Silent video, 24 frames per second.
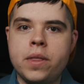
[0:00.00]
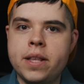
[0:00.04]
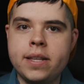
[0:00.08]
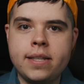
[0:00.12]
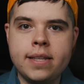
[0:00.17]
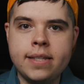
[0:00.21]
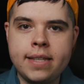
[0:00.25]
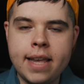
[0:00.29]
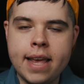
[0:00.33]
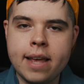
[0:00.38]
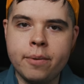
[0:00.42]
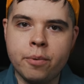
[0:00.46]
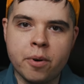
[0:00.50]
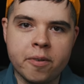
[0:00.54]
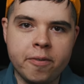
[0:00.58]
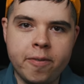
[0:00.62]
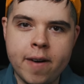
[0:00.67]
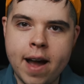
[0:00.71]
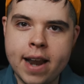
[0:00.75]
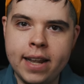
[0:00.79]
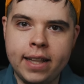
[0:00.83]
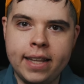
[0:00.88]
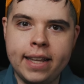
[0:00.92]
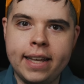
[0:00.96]
this is it. We're
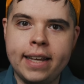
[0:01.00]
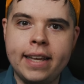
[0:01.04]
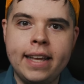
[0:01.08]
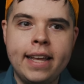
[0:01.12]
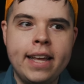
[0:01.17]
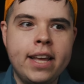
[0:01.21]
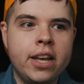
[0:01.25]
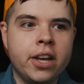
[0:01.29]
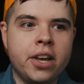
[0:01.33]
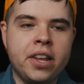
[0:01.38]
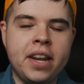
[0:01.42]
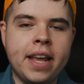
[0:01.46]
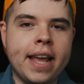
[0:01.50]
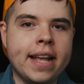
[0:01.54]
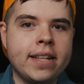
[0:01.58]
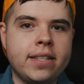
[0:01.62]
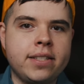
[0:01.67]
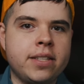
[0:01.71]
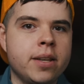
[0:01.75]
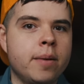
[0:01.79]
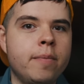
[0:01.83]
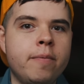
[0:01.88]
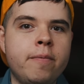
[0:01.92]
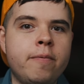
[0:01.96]
finally gonna get
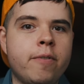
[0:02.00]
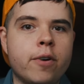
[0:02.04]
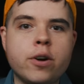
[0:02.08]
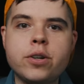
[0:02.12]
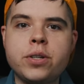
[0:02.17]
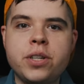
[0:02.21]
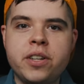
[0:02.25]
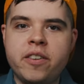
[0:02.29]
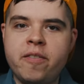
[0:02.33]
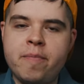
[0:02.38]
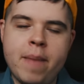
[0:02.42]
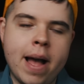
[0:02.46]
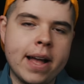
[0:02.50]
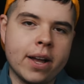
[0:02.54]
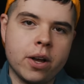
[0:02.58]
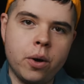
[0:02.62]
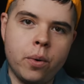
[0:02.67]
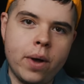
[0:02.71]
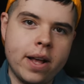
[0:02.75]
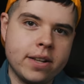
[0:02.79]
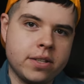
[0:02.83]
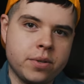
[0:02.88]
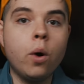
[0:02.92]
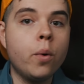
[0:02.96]
some version of
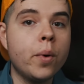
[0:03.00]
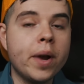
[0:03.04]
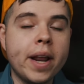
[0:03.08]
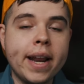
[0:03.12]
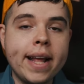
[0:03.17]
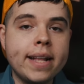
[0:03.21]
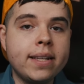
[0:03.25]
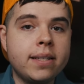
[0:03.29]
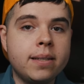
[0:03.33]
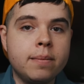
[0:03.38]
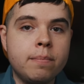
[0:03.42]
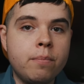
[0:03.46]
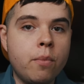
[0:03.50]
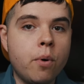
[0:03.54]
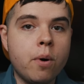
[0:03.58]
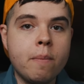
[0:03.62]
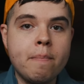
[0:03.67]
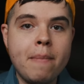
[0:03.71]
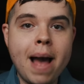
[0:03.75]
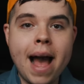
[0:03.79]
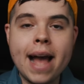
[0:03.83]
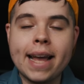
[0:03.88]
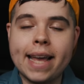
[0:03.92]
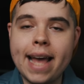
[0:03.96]
macOS, or we're gonna get some more
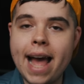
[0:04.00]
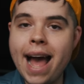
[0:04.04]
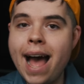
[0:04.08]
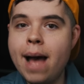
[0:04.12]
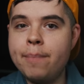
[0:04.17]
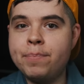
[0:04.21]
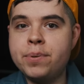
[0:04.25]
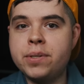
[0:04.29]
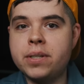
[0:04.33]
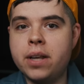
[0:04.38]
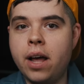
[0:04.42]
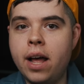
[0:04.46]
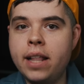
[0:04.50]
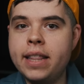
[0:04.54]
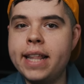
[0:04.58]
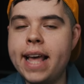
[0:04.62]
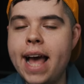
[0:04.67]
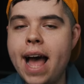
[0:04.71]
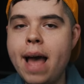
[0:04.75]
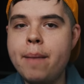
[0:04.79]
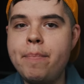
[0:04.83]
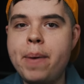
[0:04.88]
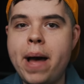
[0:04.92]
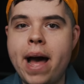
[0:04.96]
Mac apps on the
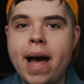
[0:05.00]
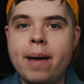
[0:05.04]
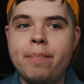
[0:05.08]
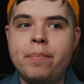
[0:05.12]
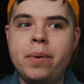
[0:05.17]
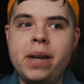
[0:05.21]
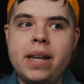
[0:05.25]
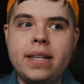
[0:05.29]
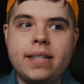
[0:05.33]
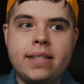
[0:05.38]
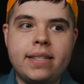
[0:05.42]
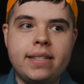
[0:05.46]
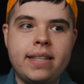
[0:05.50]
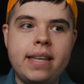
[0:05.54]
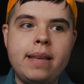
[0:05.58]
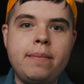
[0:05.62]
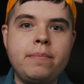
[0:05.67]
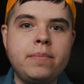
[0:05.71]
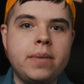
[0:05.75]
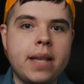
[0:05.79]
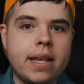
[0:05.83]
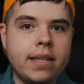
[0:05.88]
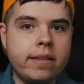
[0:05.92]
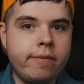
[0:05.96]
iPad. But it
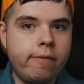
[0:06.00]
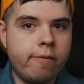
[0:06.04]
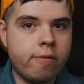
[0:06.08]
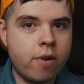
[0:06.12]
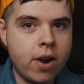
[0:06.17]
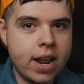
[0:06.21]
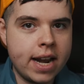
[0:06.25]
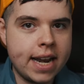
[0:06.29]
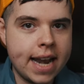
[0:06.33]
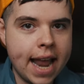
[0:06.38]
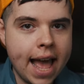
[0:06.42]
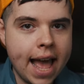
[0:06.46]
seems as of right